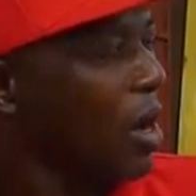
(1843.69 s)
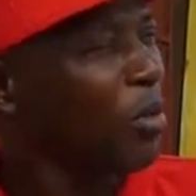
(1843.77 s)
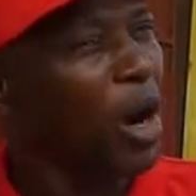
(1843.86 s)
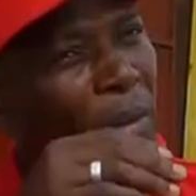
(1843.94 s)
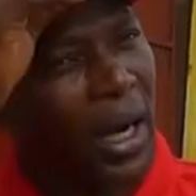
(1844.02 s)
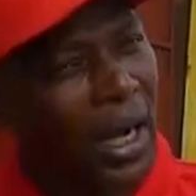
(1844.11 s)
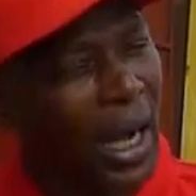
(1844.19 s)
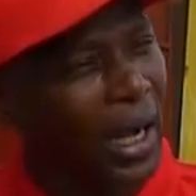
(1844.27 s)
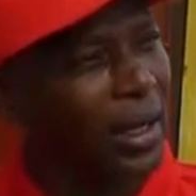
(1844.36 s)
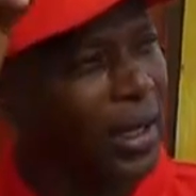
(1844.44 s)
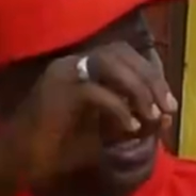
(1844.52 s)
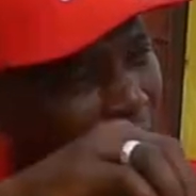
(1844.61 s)
But I'm a
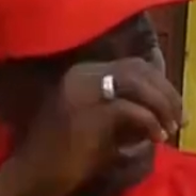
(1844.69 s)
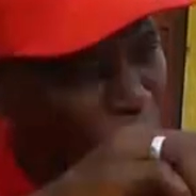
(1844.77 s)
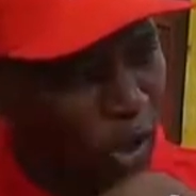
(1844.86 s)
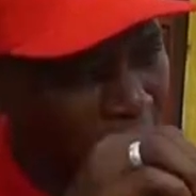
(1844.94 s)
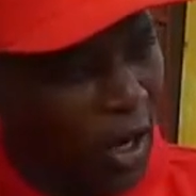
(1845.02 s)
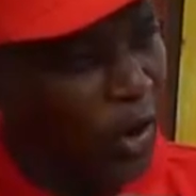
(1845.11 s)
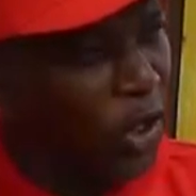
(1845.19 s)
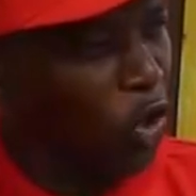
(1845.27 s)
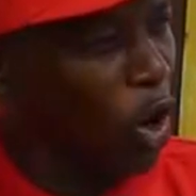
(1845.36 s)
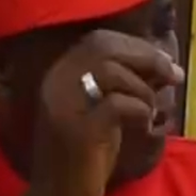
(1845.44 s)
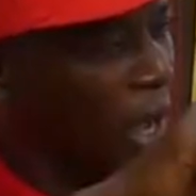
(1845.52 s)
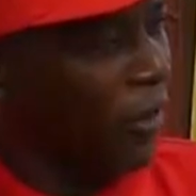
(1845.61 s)
car, Nana Dugina was
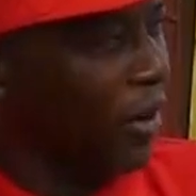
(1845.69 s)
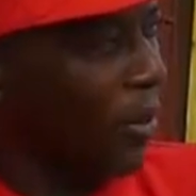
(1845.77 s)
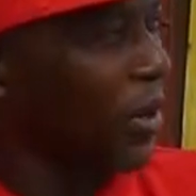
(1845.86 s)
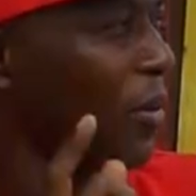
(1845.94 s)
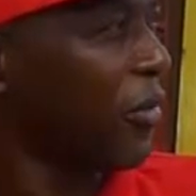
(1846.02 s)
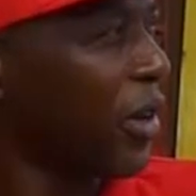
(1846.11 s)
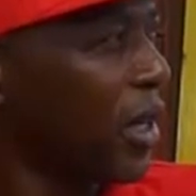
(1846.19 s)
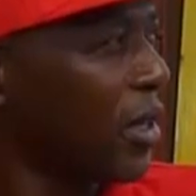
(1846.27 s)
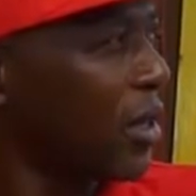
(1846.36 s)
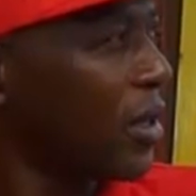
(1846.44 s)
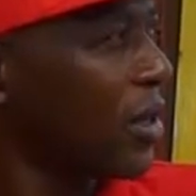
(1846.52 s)
owned by a family friend.